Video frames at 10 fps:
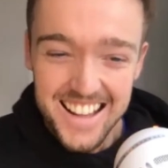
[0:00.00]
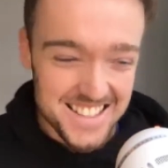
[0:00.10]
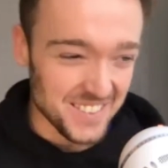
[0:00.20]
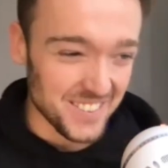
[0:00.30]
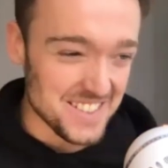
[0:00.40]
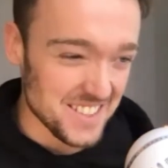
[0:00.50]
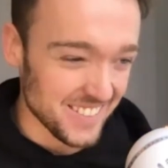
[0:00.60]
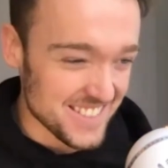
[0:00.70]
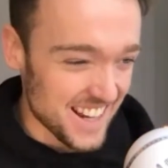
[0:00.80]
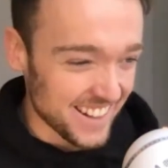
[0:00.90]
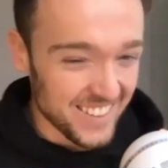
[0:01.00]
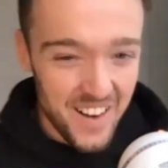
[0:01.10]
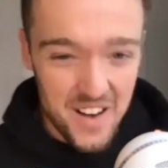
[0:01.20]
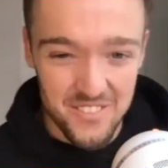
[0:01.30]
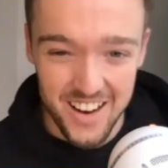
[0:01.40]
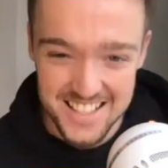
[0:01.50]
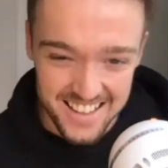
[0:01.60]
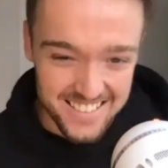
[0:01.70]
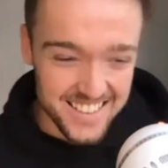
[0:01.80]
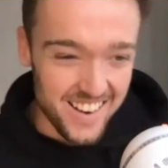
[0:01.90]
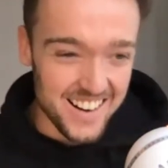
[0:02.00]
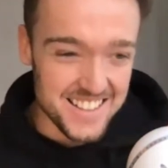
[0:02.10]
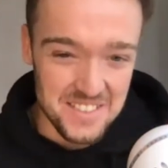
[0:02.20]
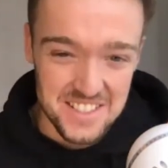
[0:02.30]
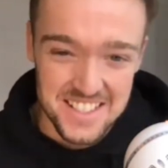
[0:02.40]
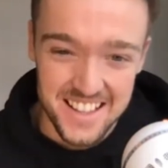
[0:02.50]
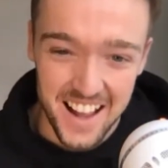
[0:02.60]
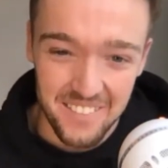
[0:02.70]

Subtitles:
So they'll certainly know how far south you are in terms of south.